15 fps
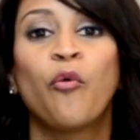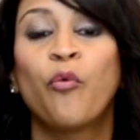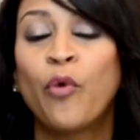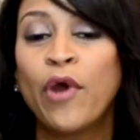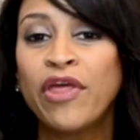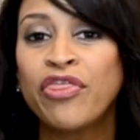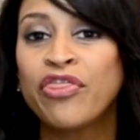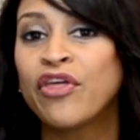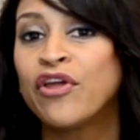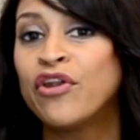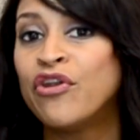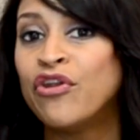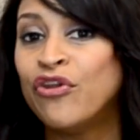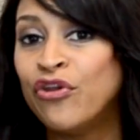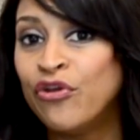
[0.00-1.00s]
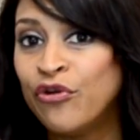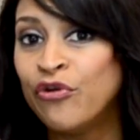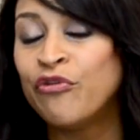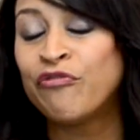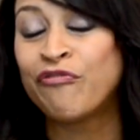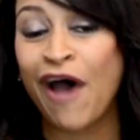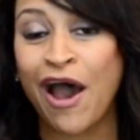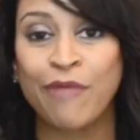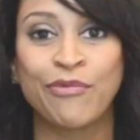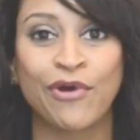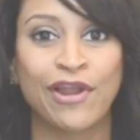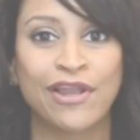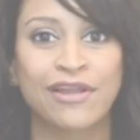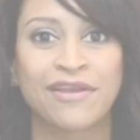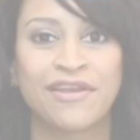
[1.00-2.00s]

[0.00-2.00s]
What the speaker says: with the new fabric.